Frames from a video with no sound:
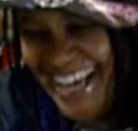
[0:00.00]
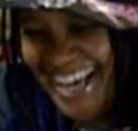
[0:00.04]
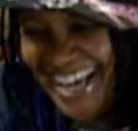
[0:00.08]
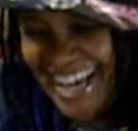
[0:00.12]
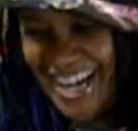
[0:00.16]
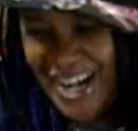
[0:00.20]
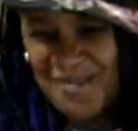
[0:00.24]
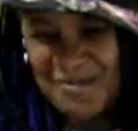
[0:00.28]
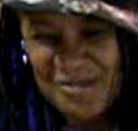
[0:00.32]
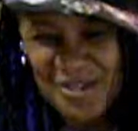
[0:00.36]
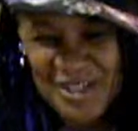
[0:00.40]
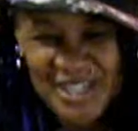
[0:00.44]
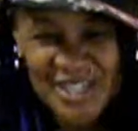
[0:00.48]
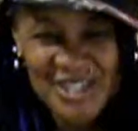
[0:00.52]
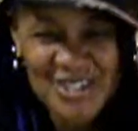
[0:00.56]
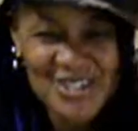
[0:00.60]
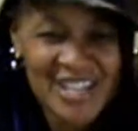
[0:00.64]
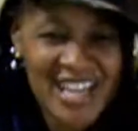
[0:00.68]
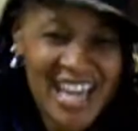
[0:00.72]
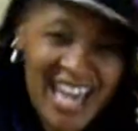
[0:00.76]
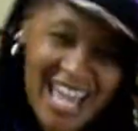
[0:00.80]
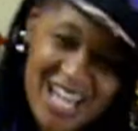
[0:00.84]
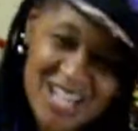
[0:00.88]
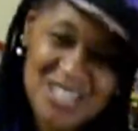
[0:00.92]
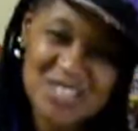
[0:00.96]
And I'm
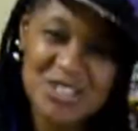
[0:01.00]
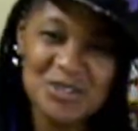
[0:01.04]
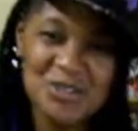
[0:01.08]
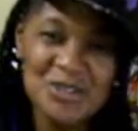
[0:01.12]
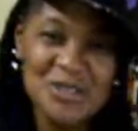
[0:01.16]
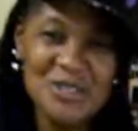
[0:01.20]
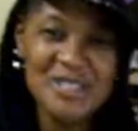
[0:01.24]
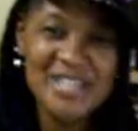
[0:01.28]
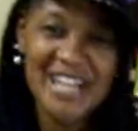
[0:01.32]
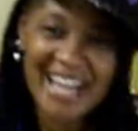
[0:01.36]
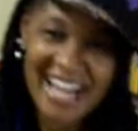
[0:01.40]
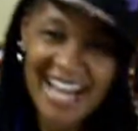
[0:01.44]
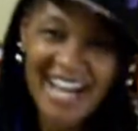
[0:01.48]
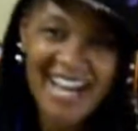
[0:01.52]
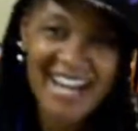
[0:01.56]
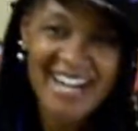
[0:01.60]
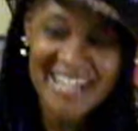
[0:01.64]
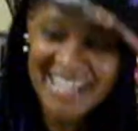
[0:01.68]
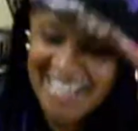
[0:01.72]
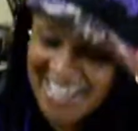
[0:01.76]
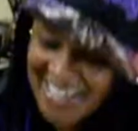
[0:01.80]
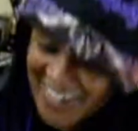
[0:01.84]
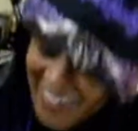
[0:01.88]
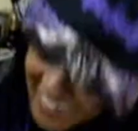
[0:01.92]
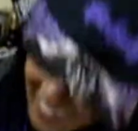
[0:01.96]
real casual
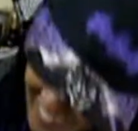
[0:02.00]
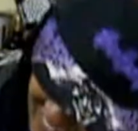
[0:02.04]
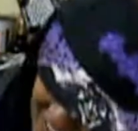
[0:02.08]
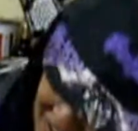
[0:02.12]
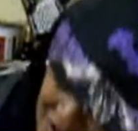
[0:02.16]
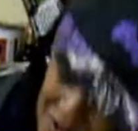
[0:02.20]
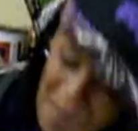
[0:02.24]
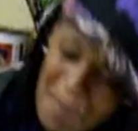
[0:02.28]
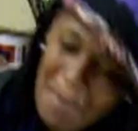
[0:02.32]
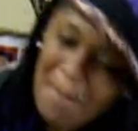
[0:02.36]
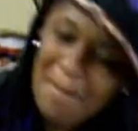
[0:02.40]
down here.